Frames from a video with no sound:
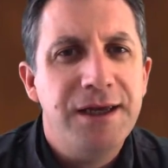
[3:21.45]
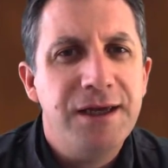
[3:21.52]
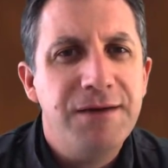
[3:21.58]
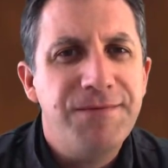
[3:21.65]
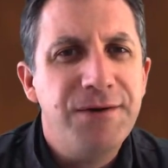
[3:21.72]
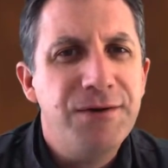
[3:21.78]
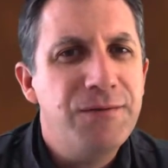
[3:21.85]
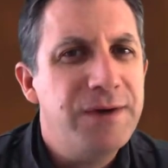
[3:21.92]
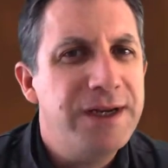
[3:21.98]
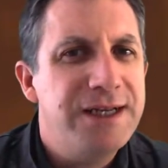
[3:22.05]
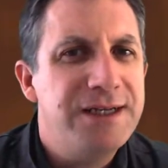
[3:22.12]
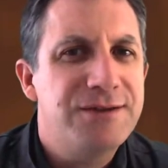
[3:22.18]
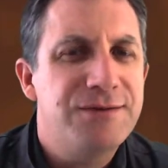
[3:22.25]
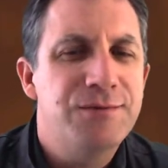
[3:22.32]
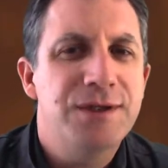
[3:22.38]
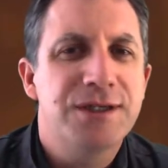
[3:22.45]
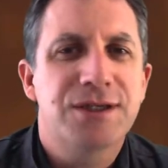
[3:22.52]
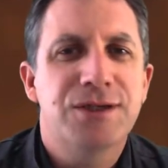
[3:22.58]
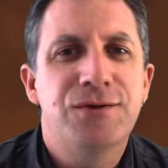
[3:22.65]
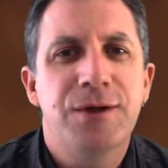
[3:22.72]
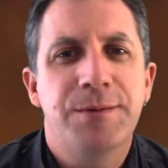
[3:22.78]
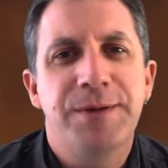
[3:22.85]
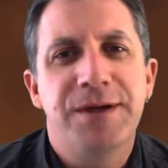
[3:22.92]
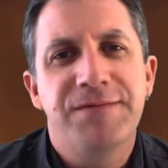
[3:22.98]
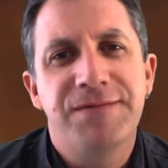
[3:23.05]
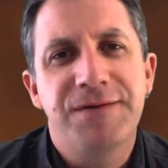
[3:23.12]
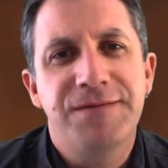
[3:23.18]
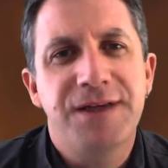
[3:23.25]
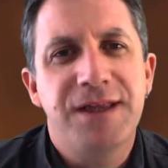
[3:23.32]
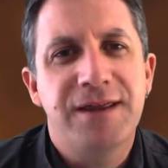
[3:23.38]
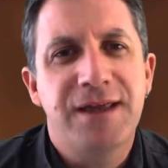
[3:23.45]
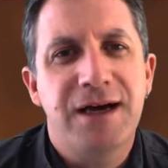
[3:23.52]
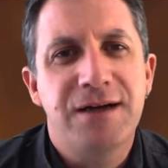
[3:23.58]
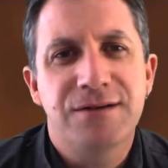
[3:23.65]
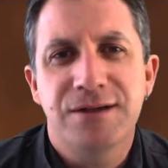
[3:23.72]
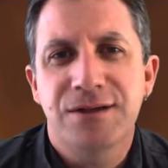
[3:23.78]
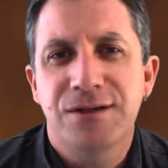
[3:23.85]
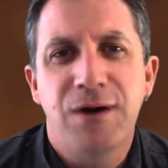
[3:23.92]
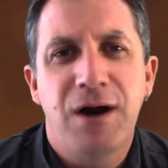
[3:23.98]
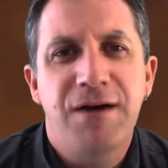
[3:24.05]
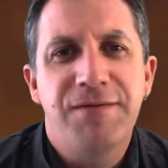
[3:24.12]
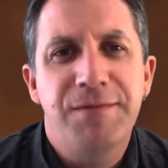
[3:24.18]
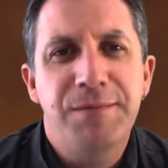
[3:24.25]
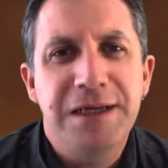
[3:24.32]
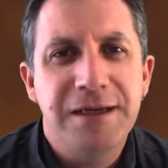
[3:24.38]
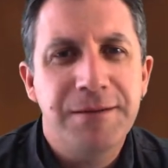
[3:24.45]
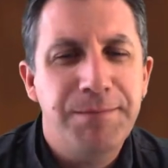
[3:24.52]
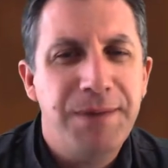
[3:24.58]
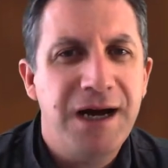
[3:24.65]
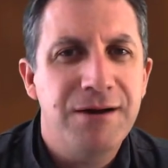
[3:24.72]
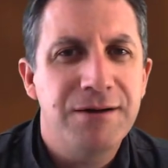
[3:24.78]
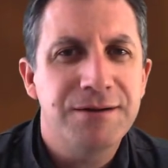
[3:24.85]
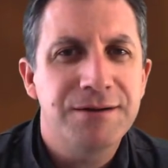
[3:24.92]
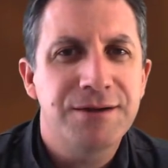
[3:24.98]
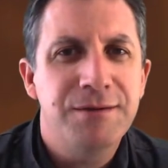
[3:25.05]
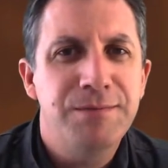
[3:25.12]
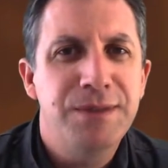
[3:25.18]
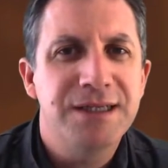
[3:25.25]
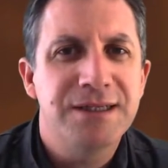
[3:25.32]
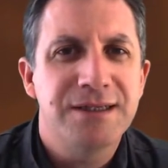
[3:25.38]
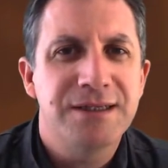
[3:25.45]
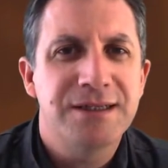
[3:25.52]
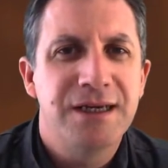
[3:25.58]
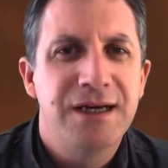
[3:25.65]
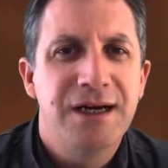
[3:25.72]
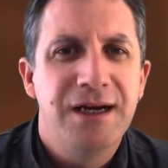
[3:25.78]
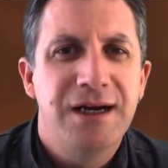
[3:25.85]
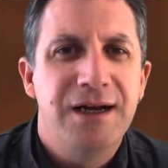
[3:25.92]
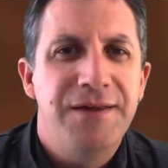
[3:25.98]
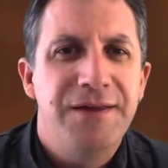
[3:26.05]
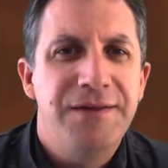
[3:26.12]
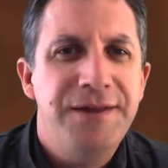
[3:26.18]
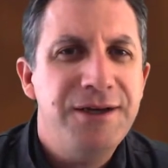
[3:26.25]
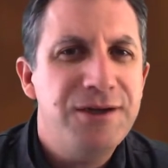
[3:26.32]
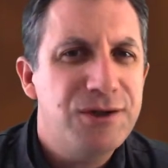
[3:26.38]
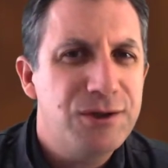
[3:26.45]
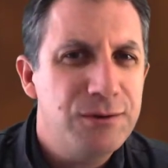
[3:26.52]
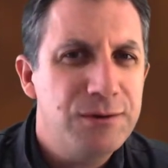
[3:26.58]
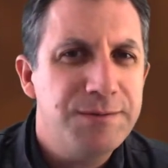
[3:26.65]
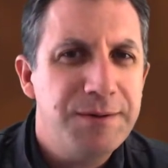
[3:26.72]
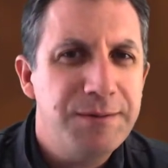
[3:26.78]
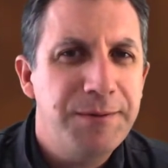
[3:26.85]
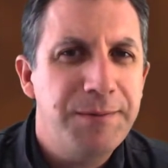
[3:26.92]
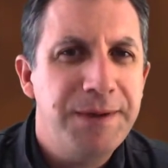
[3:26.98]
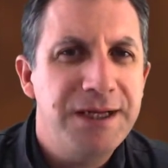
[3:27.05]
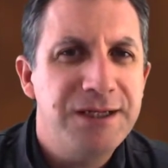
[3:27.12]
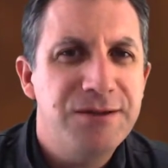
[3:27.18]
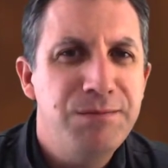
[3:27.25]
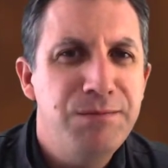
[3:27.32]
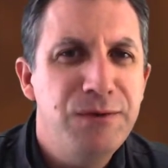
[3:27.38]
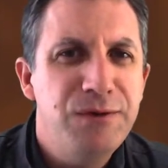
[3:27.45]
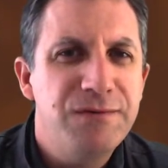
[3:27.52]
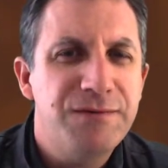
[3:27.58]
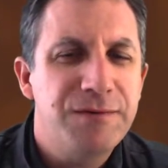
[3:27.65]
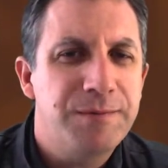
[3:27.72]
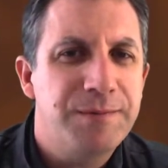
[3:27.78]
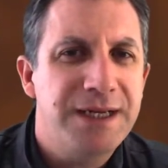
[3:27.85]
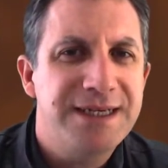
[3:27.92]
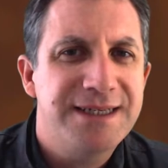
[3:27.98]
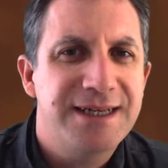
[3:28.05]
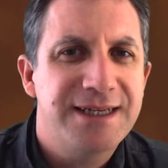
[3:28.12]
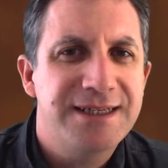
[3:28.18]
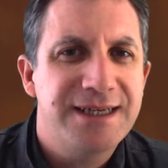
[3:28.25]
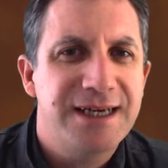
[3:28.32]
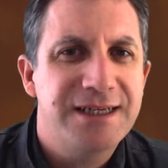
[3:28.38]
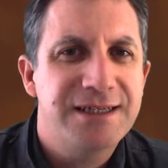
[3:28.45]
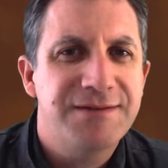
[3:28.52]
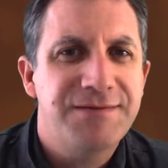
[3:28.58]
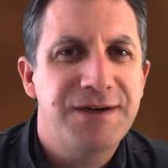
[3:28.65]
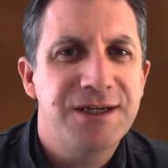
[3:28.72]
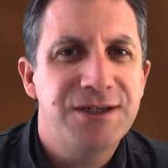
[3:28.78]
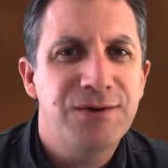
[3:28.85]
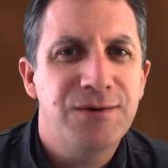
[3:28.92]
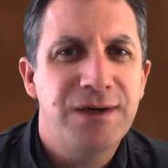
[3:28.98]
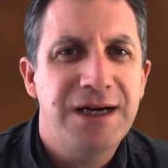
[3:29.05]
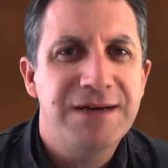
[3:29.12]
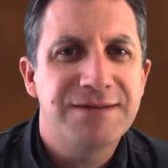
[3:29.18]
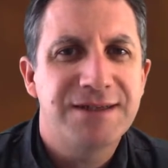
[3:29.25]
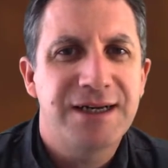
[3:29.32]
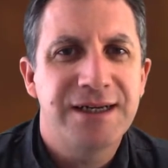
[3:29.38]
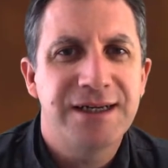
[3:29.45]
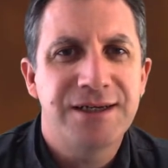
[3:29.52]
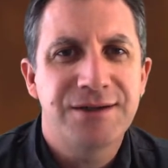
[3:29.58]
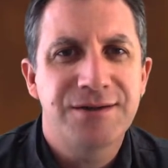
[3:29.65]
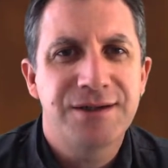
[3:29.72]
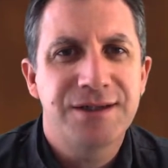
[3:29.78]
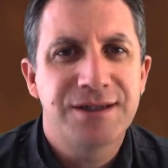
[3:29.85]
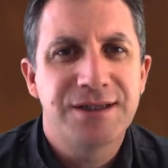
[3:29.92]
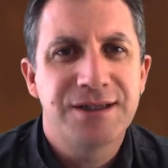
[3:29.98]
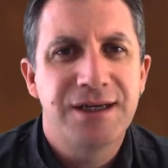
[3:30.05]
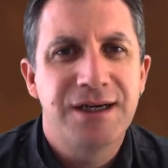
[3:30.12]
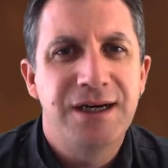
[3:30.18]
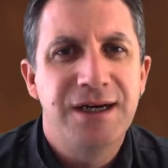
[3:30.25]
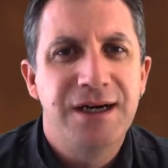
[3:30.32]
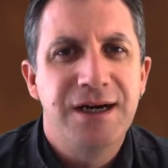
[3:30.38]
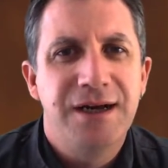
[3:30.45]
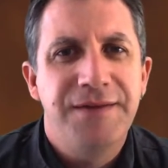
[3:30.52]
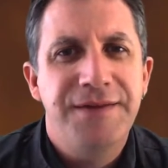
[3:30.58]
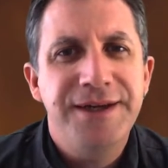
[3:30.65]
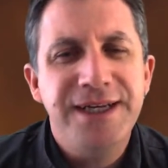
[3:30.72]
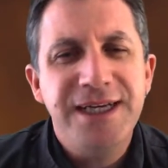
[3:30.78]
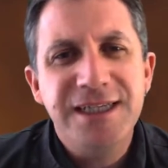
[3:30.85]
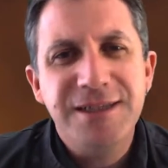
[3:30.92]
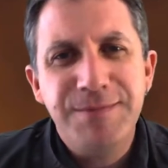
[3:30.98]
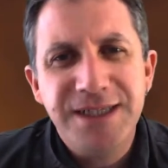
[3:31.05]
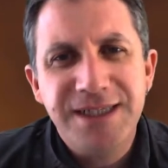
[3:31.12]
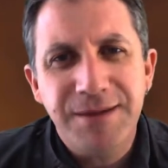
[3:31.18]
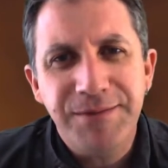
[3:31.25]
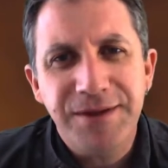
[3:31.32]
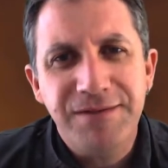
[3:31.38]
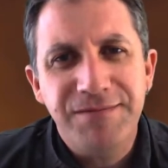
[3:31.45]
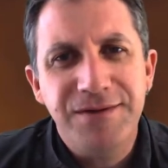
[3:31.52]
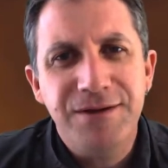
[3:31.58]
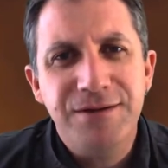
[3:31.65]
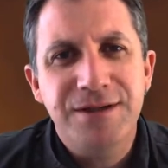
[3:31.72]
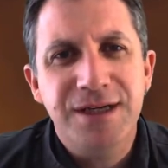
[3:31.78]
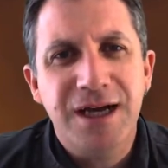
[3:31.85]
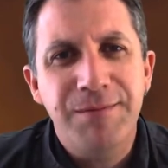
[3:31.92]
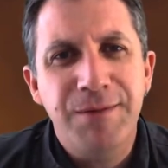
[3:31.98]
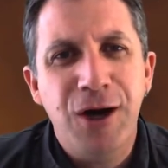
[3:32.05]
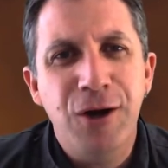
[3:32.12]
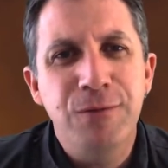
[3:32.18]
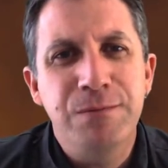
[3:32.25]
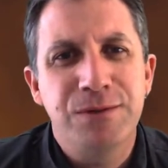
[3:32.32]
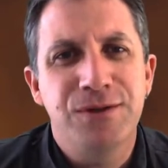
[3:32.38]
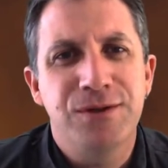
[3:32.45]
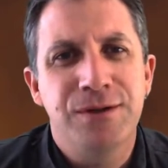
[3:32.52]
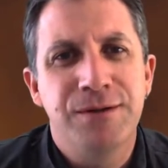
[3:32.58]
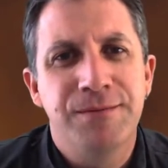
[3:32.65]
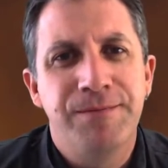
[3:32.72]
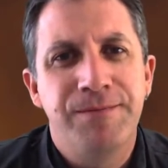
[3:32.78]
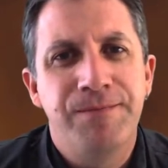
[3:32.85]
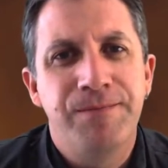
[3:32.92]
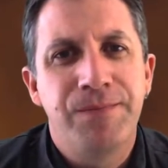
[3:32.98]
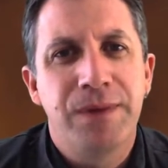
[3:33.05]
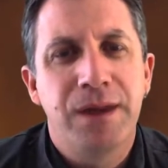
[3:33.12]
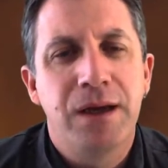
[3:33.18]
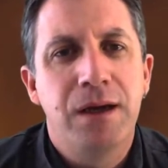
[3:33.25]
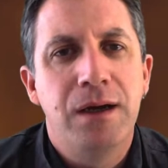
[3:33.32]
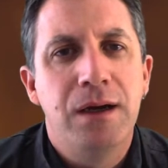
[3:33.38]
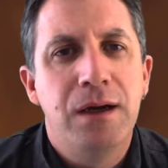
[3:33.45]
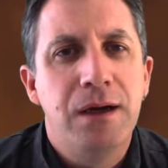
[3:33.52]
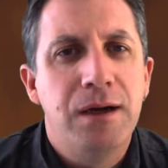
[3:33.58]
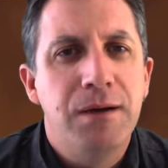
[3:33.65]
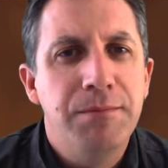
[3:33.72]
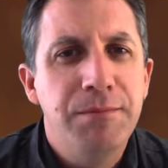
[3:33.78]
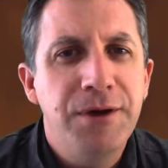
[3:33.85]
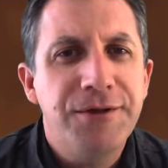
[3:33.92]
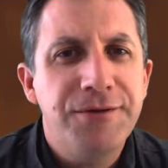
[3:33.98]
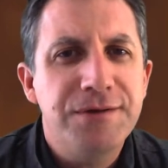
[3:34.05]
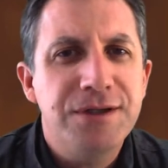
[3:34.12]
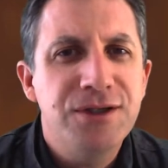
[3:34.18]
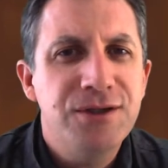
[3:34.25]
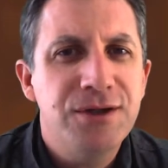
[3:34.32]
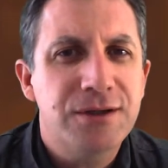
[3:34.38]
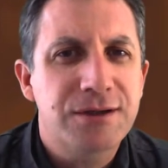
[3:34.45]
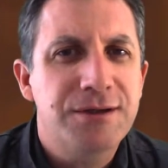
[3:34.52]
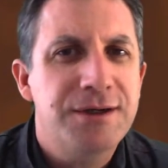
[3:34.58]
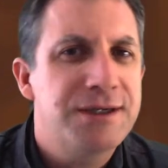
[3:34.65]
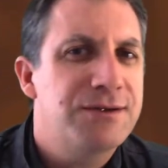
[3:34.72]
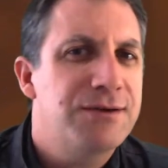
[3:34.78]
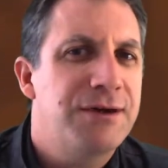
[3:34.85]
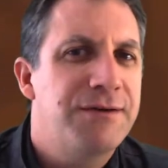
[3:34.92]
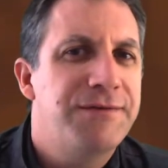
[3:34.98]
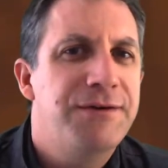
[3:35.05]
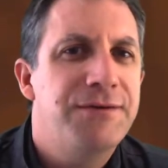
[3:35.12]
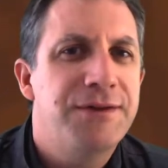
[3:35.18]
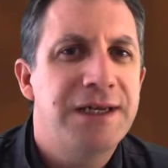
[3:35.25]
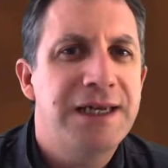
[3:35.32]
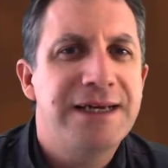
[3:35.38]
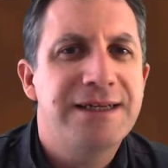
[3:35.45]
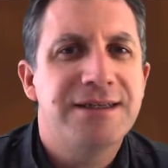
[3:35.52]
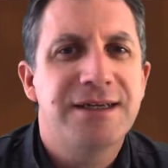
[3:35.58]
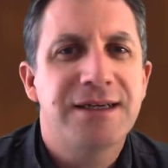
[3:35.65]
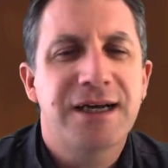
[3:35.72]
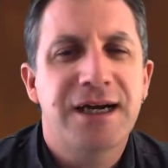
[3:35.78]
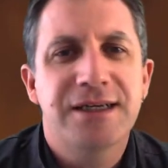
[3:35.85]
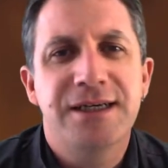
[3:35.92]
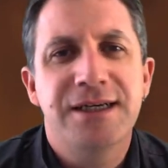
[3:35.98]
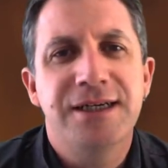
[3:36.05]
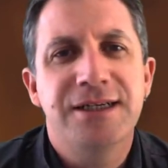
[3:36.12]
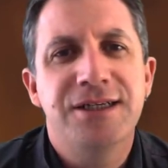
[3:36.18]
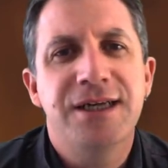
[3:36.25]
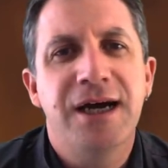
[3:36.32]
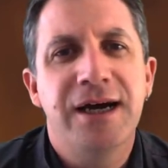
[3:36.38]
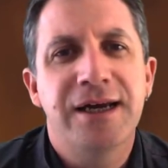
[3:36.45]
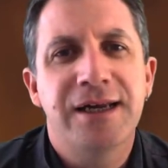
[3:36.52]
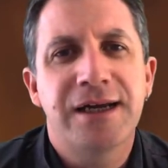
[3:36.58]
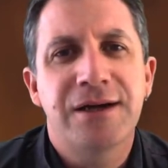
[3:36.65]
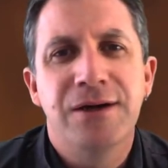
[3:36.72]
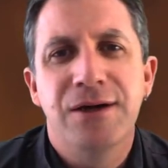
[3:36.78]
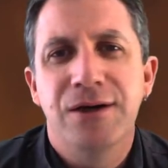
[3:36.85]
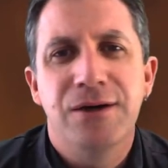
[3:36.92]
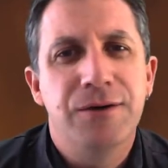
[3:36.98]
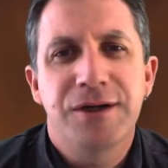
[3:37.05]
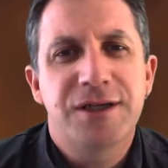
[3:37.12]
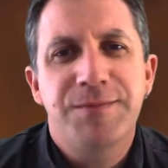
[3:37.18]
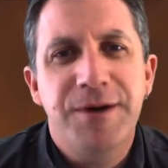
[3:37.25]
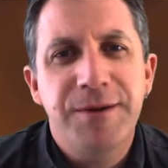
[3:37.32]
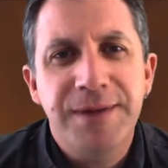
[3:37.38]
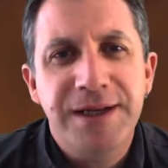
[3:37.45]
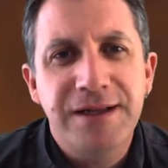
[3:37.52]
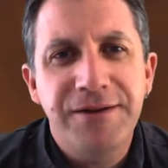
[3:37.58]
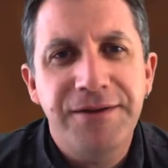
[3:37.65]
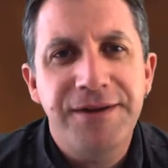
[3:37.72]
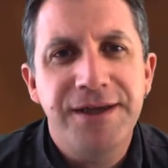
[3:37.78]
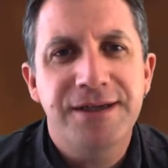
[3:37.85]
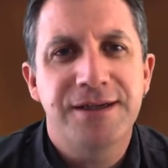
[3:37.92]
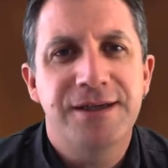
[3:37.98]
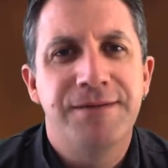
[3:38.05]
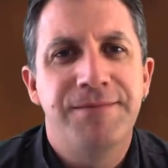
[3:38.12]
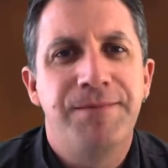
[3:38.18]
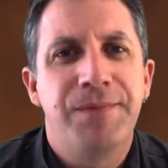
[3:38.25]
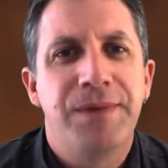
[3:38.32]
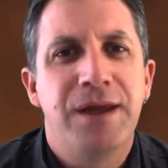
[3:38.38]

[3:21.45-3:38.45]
If you're ready to risk dropping 50,000 to half a million pounds on a business, then you should also be prepared to move to a place that satisfies your lifestyle interests. There needs to be something for you to come home to. Merthyr is not going to offer you the latest in cutting edge dining or experimental theatre.